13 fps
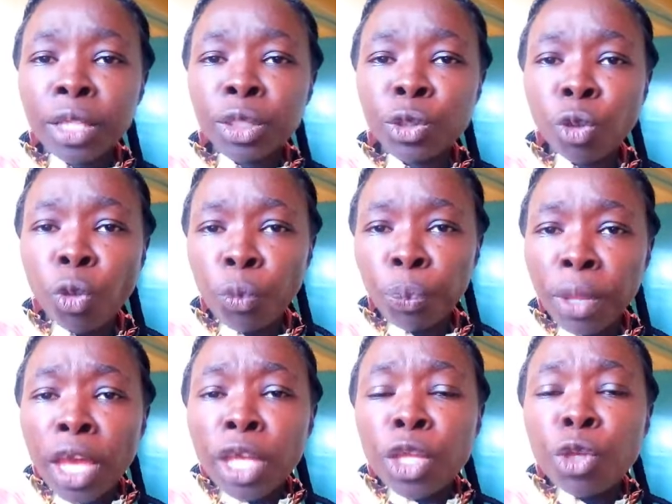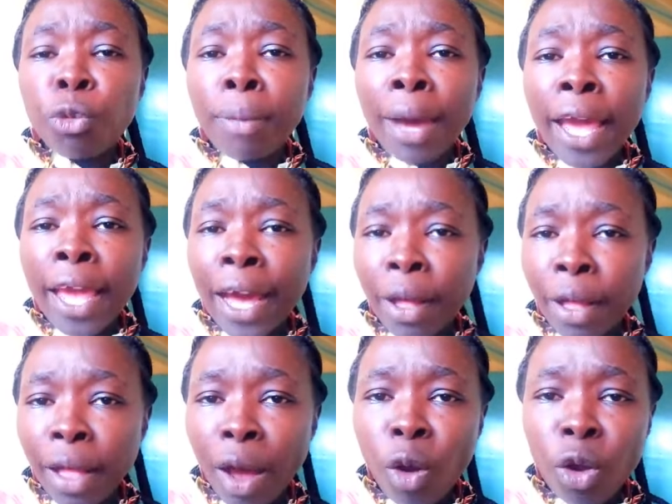So Yumaya,
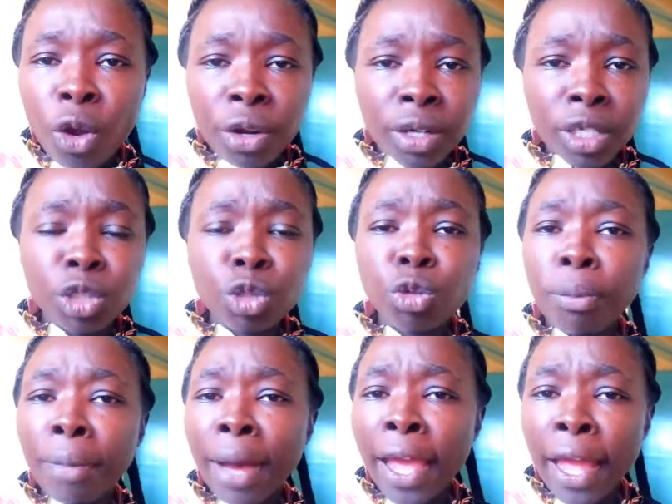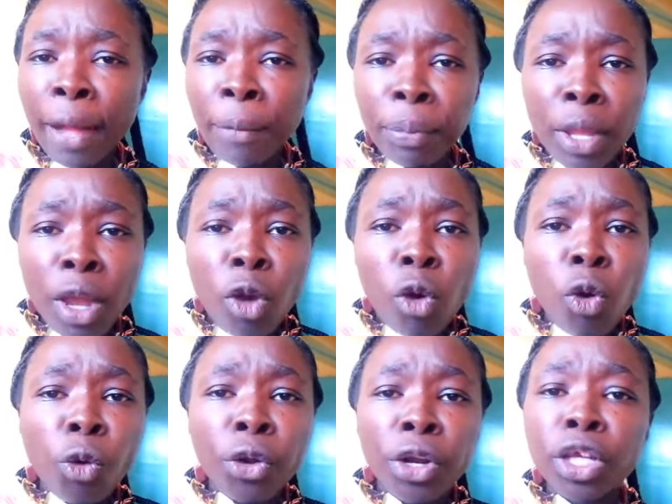or Trumaya,
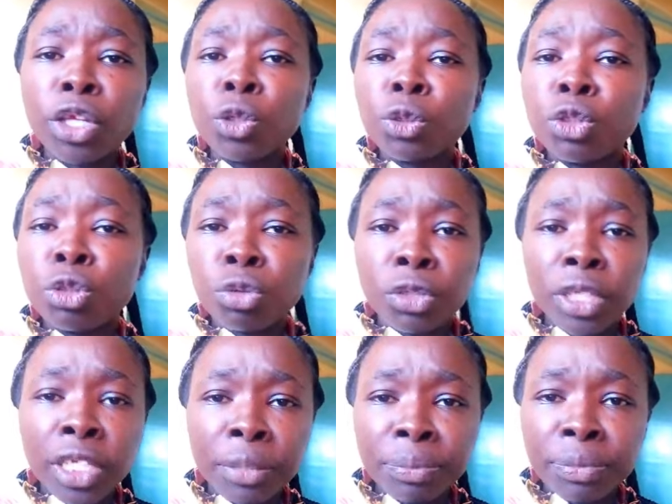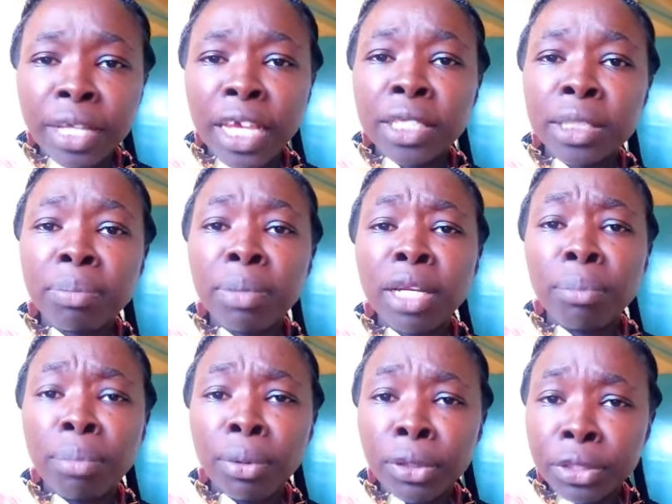or Yutrudy is being
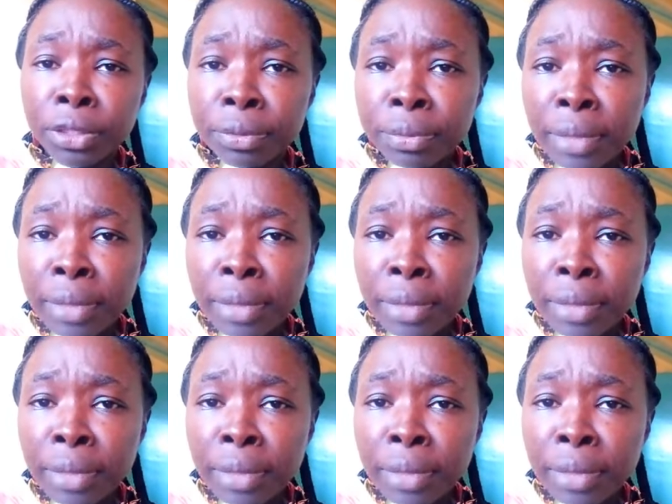born,